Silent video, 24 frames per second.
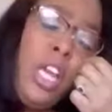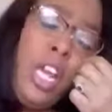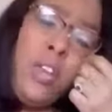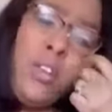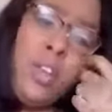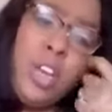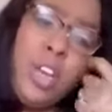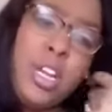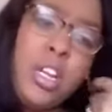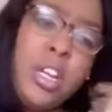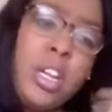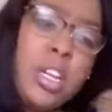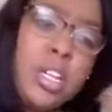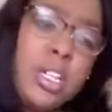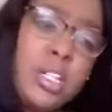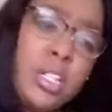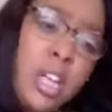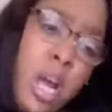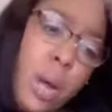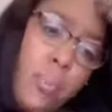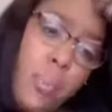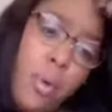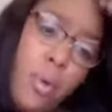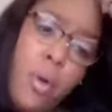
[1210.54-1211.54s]
Even a little
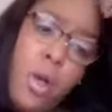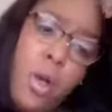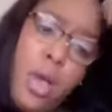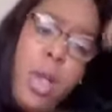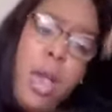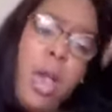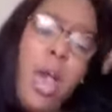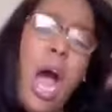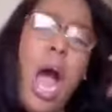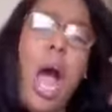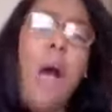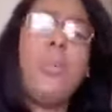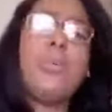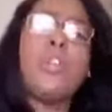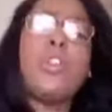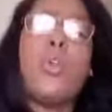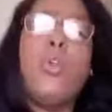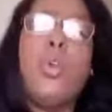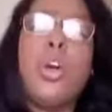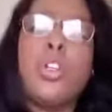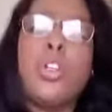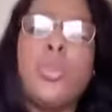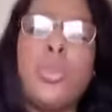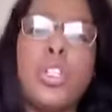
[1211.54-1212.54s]
example. I was
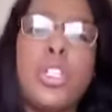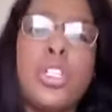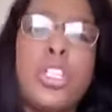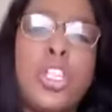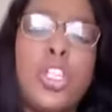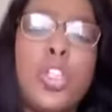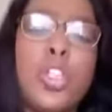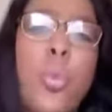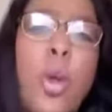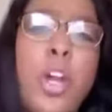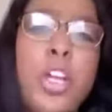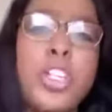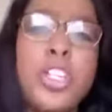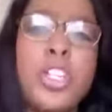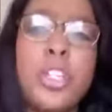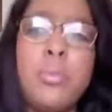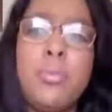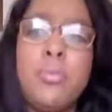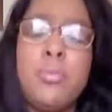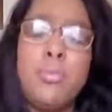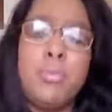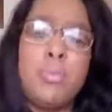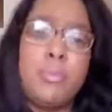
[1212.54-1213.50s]
going to a situation,